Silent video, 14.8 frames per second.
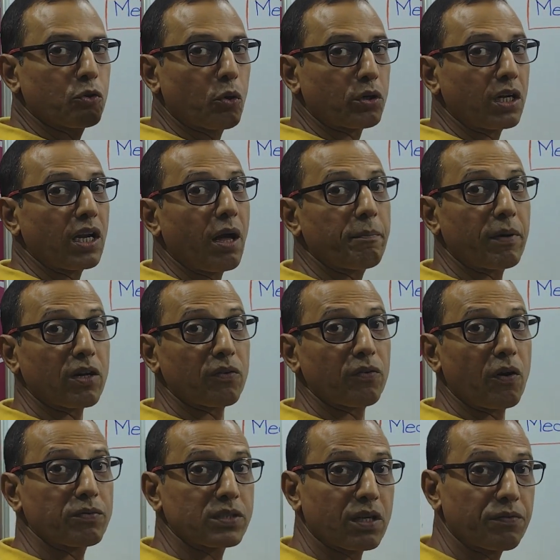total number
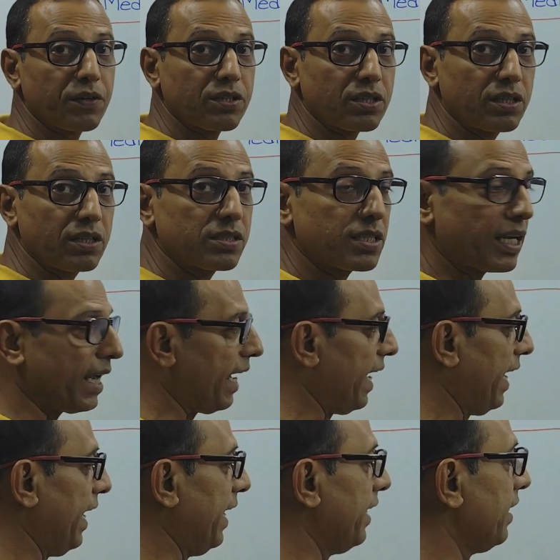of observation is
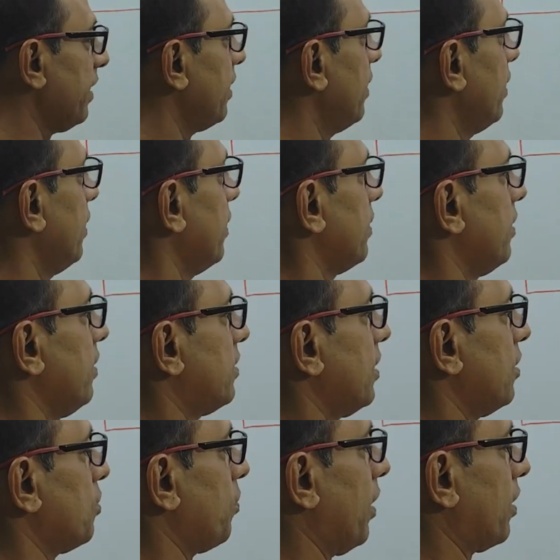n. This is